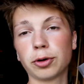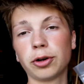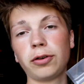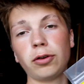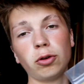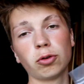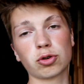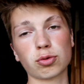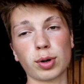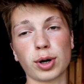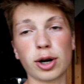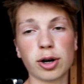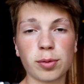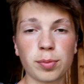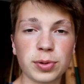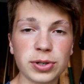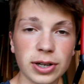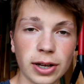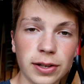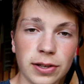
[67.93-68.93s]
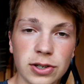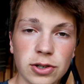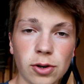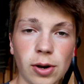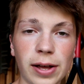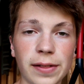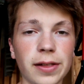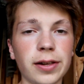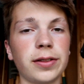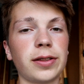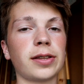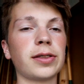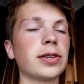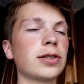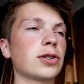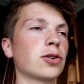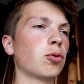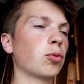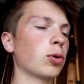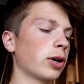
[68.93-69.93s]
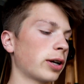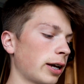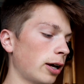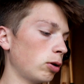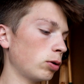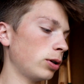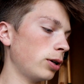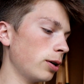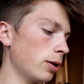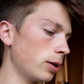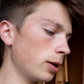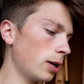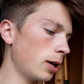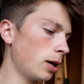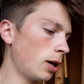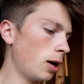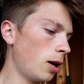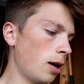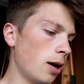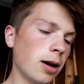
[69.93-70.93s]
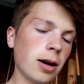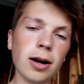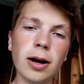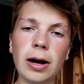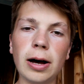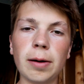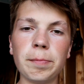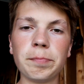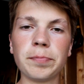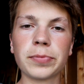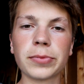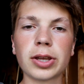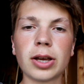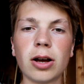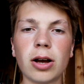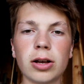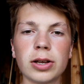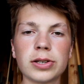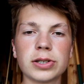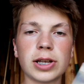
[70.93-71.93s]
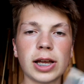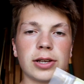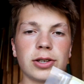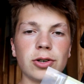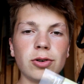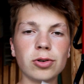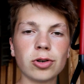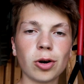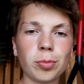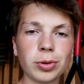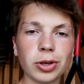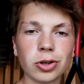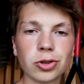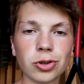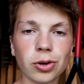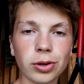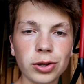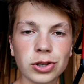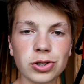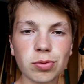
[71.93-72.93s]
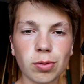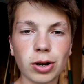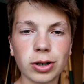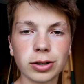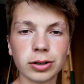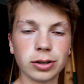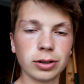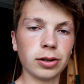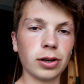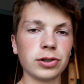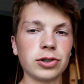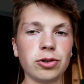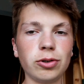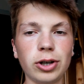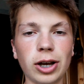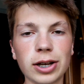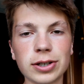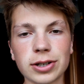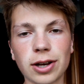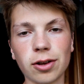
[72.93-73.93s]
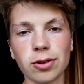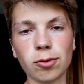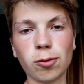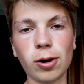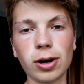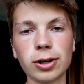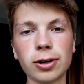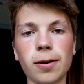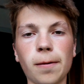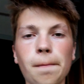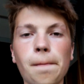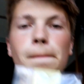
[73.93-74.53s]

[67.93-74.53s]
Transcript: creek lures 100%, so I think that this will work out good. Um, Stay tuned. Hope you enjoy this one. We'll see you guys out on the water.